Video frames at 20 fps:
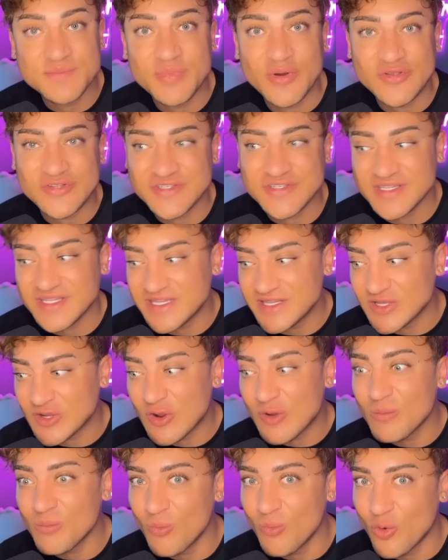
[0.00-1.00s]
supposedly there
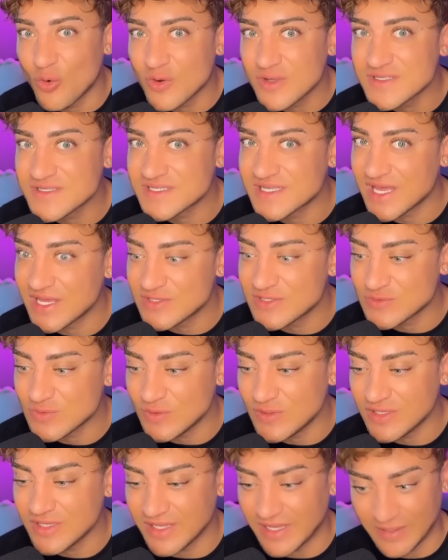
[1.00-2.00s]
are more
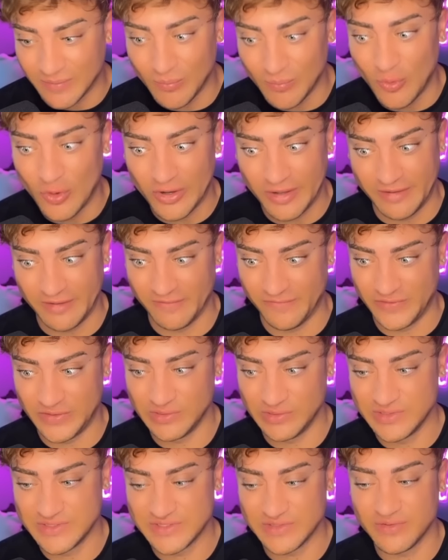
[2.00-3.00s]
scheduled, like more
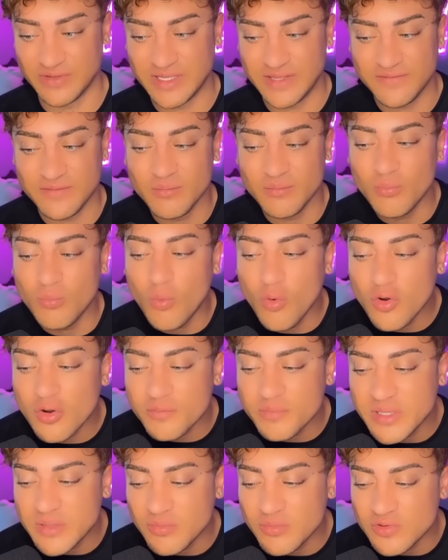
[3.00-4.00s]
interviews, so even more
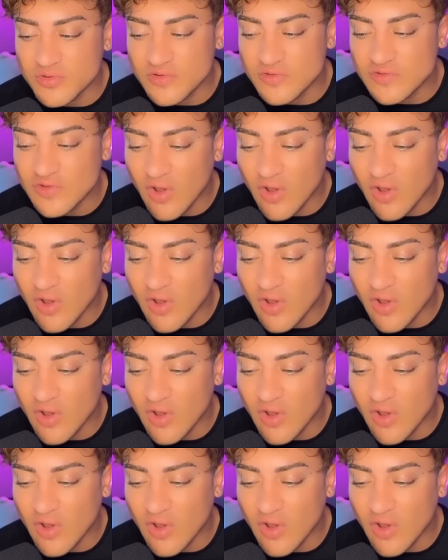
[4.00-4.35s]
people to